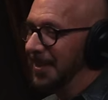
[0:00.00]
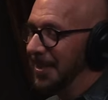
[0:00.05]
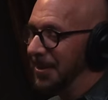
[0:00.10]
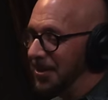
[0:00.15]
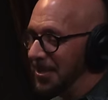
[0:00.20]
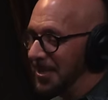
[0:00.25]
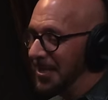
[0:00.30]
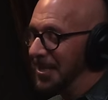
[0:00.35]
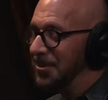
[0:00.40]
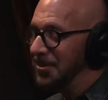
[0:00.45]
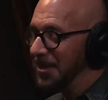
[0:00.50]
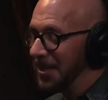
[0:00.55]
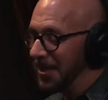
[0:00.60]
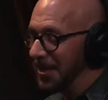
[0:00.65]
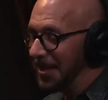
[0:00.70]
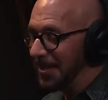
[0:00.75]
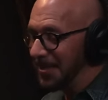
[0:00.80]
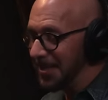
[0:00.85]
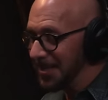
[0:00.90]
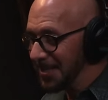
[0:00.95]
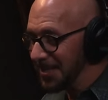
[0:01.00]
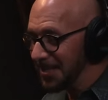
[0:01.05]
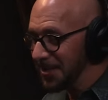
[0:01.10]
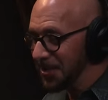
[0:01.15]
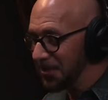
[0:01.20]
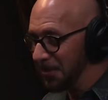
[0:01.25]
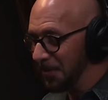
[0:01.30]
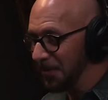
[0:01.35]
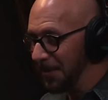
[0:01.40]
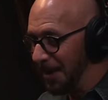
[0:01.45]
Here's an interesting thing, and this isn't
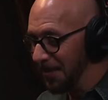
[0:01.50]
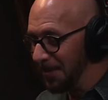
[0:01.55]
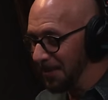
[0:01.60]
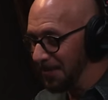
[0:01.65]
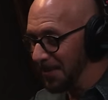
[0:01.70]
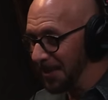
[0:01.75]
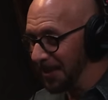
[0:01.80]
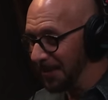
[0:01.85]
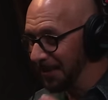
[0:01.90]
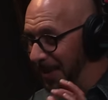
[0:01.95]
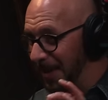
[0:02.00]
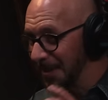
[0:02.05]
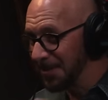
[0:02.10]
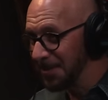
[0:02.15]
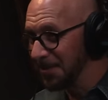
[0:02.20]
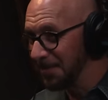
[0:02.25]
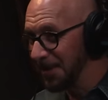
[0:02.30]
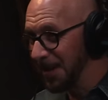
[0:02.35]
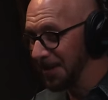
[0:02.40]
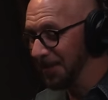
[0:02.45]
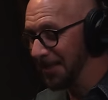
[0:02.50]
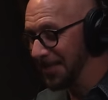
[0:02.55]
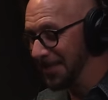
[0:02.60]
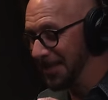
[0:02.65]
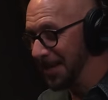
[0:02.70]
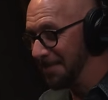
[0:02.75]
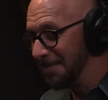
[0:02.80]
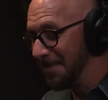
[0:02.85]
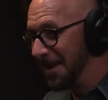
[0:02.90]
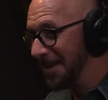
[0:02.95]
true of Kevin, but a lot of survivalists
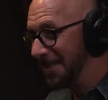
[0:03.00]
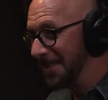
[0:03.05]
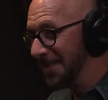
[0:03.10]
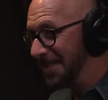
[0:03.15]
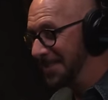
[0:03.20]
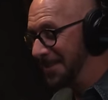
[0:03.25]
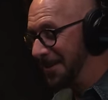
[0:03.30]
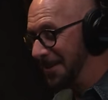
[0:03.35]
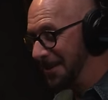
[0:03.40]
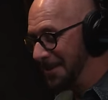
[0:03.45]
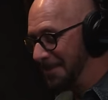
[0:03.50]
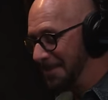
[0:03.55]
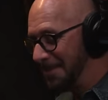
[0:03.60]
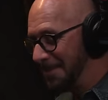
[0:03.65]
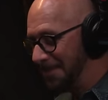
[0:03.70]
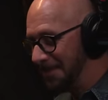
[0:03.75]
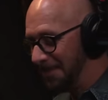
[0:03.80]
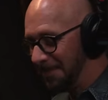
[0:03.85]
that I met in this time,